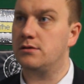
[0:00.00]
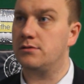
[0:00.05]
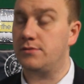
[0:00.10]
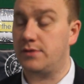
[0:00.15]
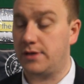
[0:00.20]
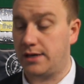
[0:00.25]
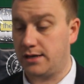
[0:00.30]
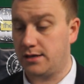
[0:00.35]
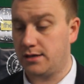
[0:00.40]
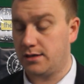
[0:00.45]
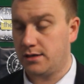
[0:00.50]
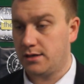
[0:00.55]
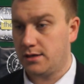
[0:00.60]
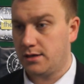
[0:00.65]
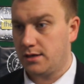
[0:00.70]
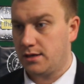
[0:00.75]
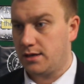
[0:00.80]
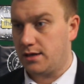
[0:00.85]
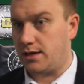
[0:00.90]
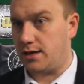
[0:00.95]
Yeah,
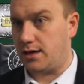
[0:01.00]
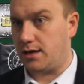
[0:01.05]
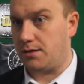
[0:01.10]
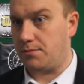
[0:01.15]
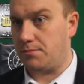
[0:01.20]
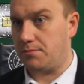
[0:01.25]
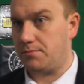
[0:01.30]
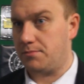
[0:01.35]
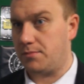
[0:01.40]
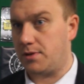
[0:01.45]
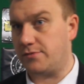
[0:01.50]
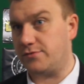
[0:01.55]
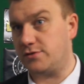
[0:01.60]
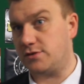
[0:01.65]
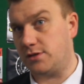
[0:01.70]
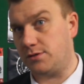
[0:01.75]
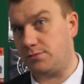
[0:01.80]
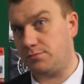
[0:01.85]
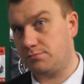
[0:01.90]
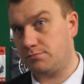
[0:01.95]

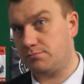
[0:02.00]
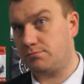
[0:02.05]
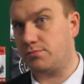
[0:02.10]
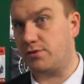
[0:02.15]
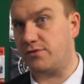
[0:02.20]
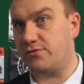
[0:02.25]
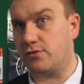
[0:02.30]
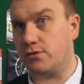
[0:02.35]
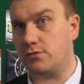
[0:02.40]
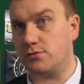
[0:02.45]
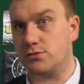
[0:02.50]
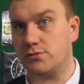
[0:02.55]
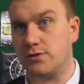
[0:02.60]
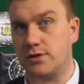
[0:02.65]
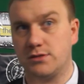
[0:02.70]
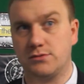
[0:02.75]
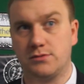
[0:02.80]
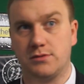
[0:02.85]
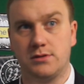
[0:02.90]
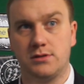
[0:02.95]
obviously
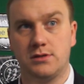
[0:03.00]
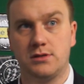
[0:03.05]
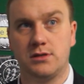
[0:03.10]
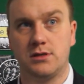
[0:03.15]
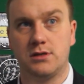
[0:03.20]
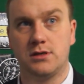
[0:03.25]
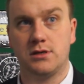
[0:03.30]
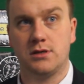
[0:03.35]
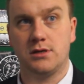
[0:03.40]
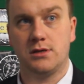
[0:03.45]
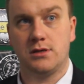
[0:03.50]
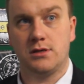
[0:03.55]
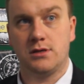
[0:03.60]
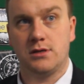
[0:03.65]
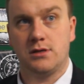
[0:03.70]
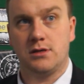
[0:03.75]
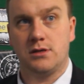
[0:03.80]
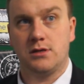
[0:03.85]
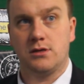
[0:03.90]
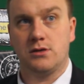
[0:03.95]
performance-wise we
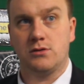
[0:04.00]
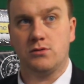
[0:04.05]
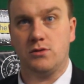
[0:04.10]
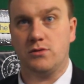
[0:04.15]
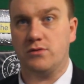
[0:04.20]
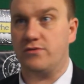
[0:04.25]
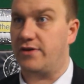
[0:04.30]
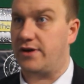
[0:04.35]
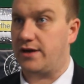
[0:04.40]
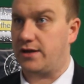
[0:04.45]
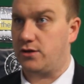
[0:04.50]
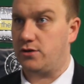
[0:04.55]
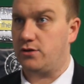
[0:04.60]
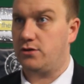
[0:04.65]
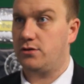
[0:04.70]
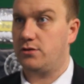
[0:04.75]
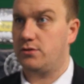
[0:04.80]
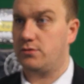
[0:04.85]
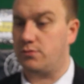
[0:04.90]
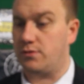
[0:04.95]
were very
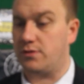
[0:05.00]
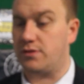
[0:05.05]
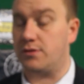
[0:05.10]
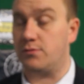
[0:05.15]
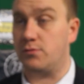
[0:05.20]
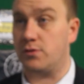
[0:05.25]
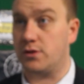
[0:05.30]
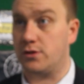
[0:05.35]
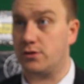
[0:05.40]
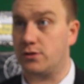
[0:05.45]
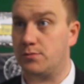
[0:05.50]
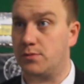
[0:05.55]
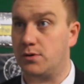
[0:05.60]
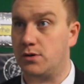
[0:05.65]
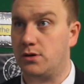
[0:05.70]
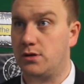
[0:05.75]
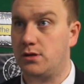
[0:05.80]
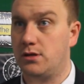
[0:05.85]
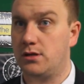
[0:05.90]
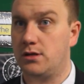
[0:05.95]
good with them without the
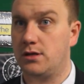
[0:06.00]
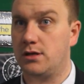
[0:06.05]
ball.